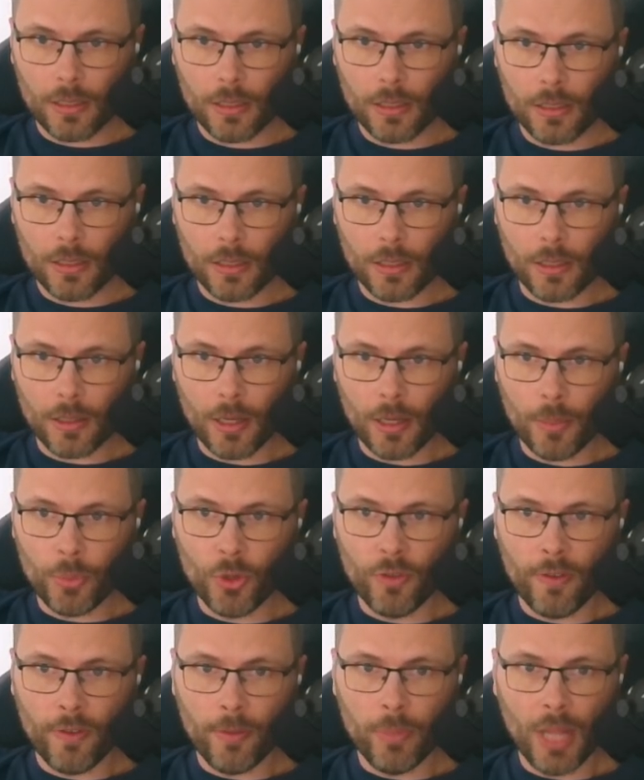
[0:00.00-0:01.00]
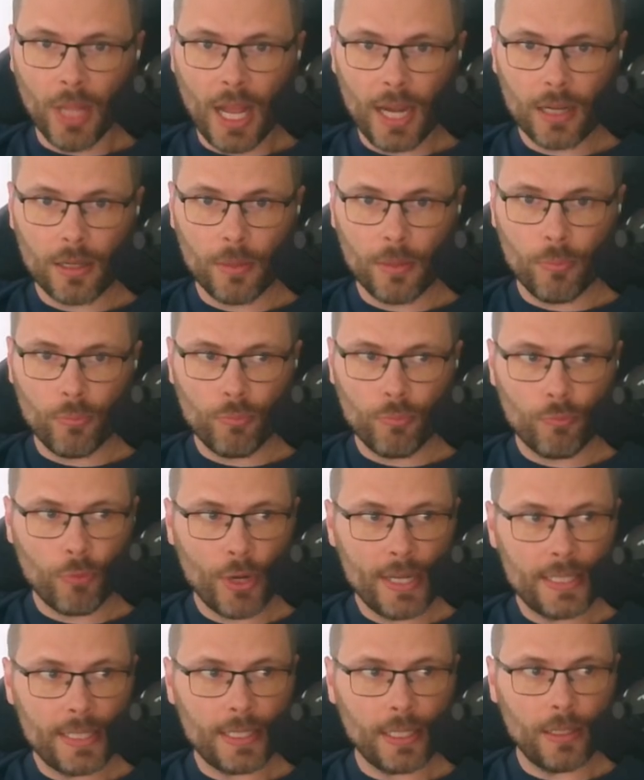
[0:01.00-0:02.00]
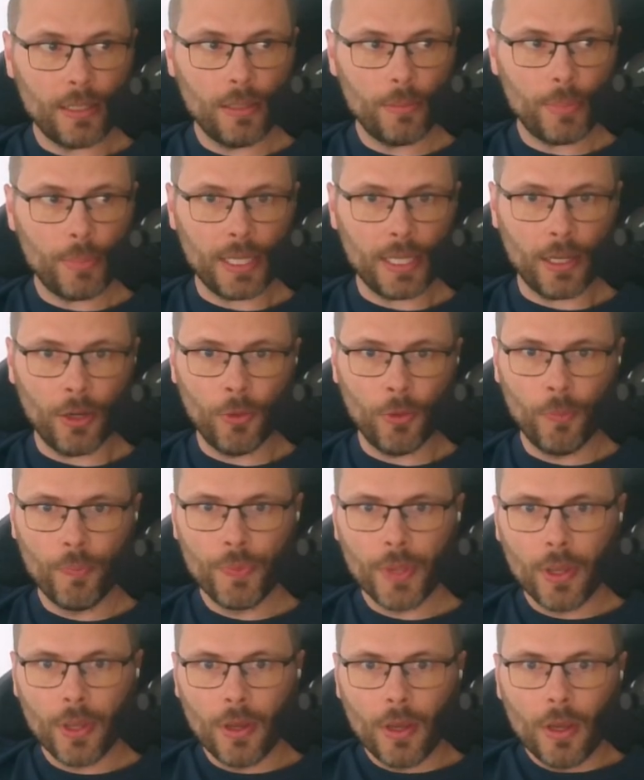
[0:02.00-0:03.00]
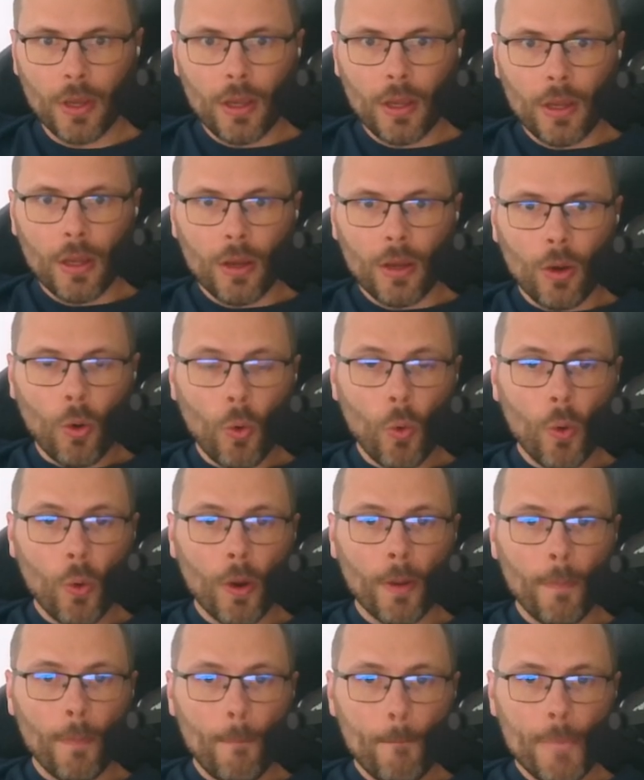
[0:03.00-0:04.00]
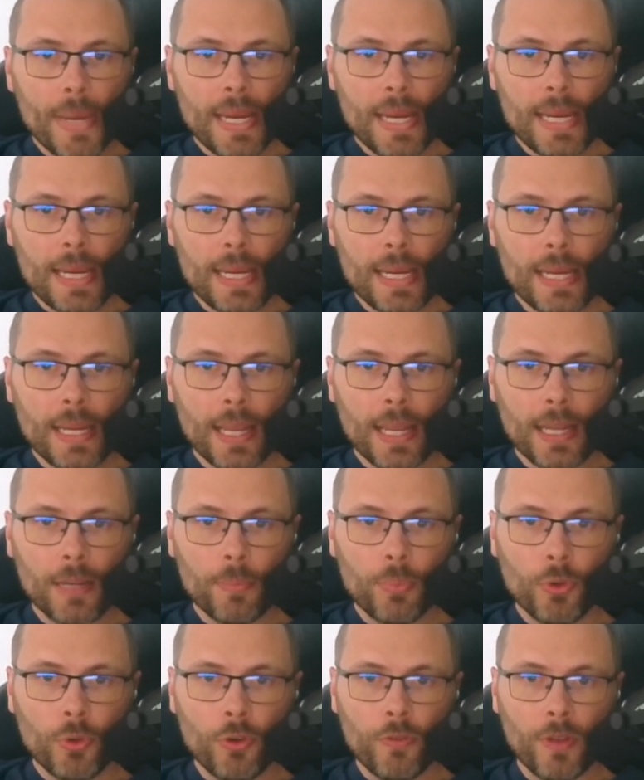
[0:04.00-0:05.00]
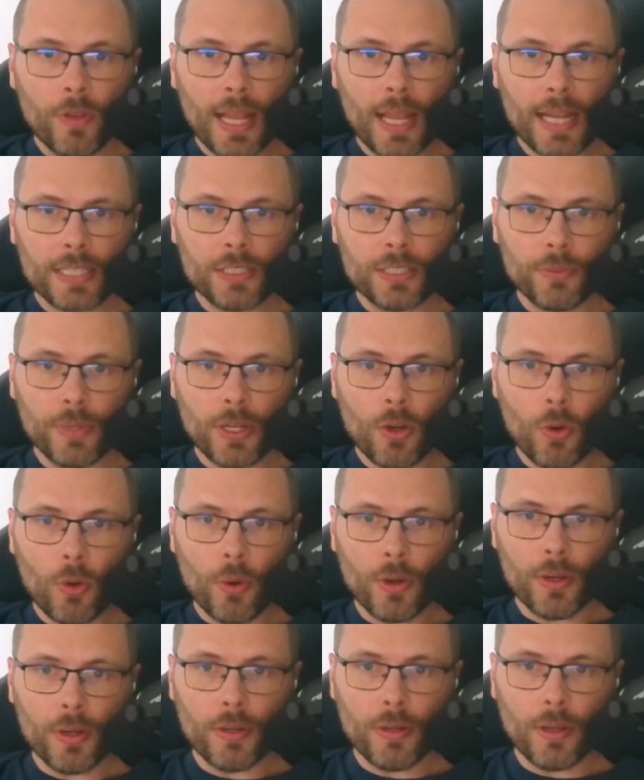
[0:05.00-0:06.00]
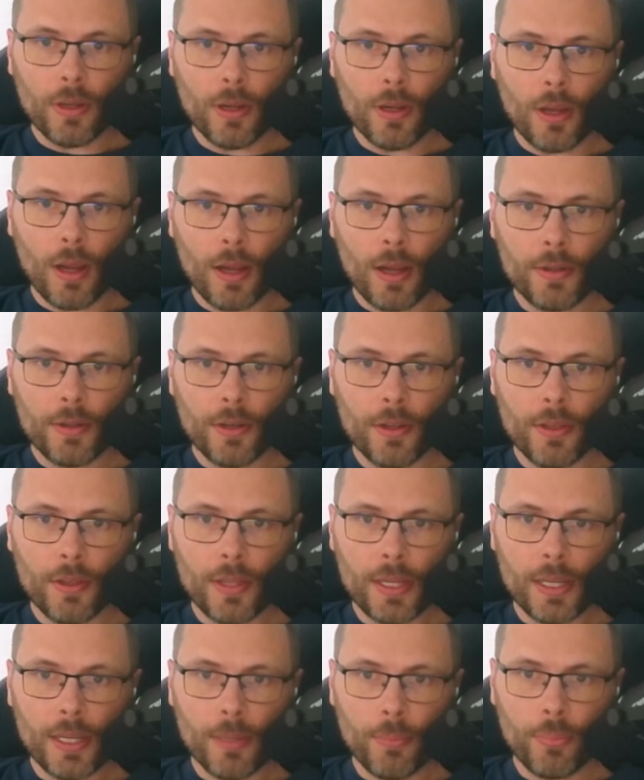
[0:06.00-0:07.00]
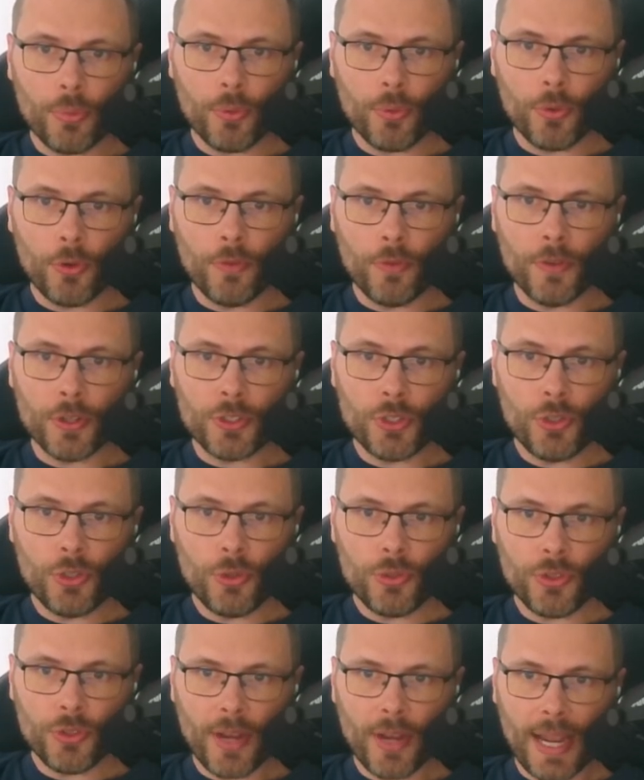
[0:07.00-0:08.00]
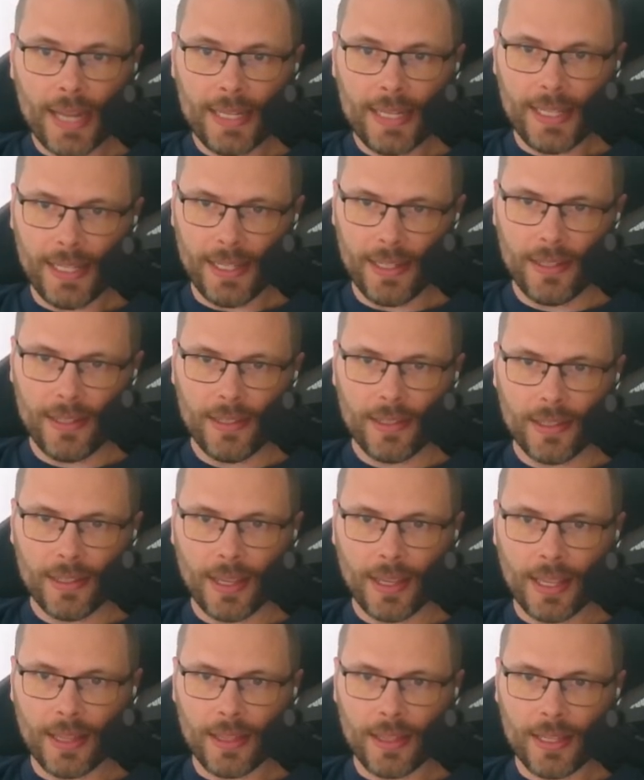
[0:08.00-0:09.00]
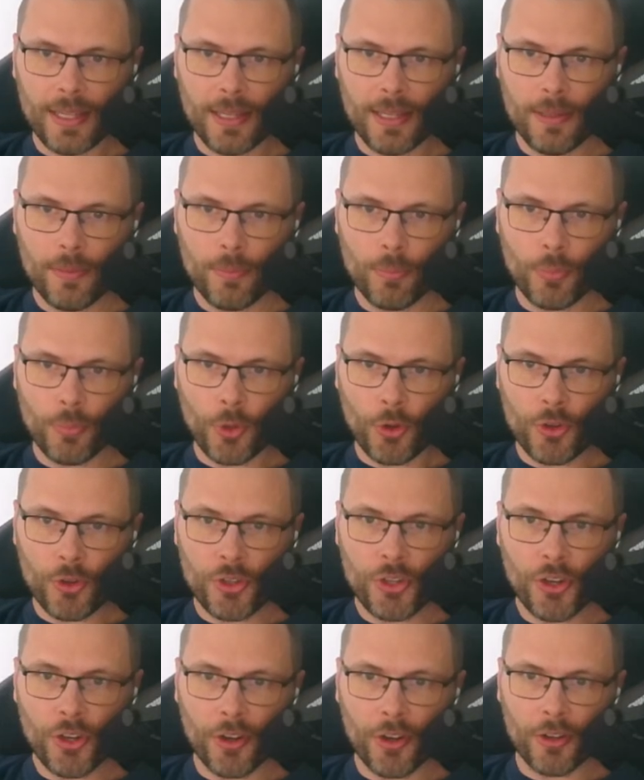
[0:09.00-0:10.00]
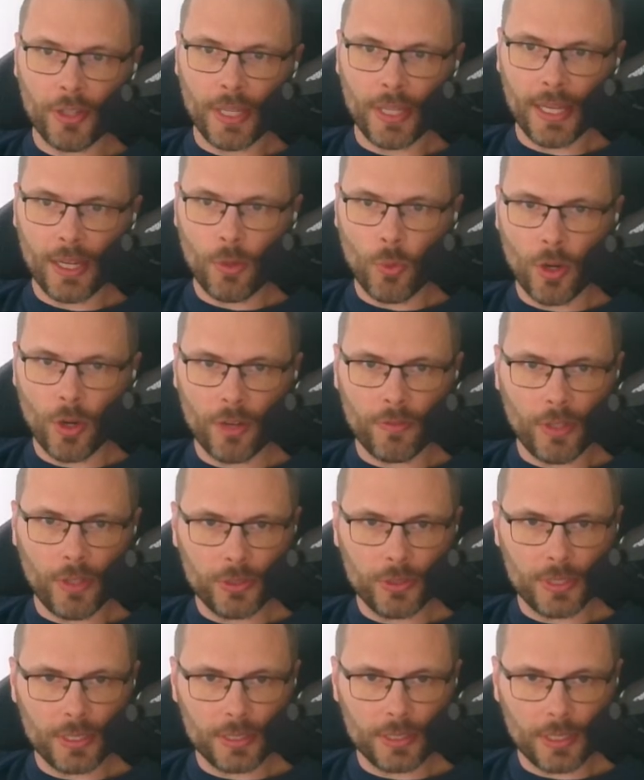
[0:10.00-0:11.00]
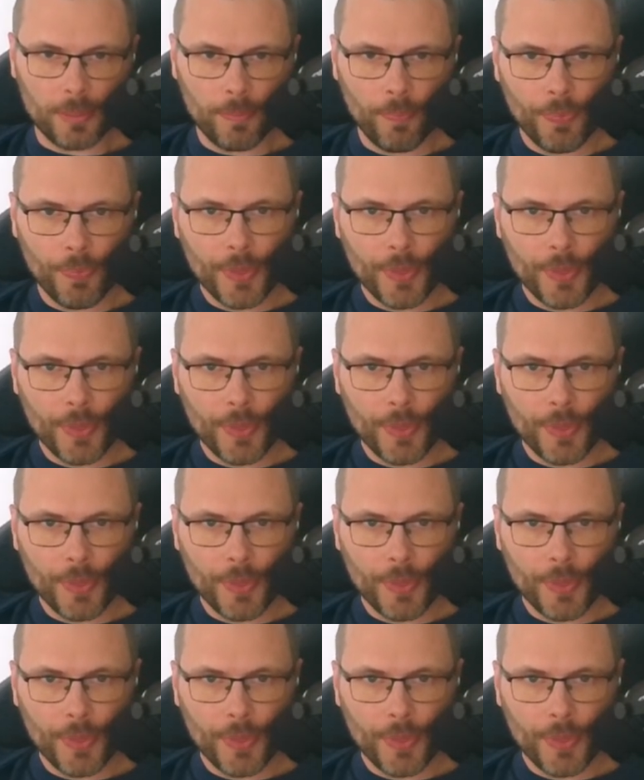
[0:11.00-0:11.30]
approval block, printed PO, or B, an approval action recorded under the approver's user ID in the Procure Link workflow system.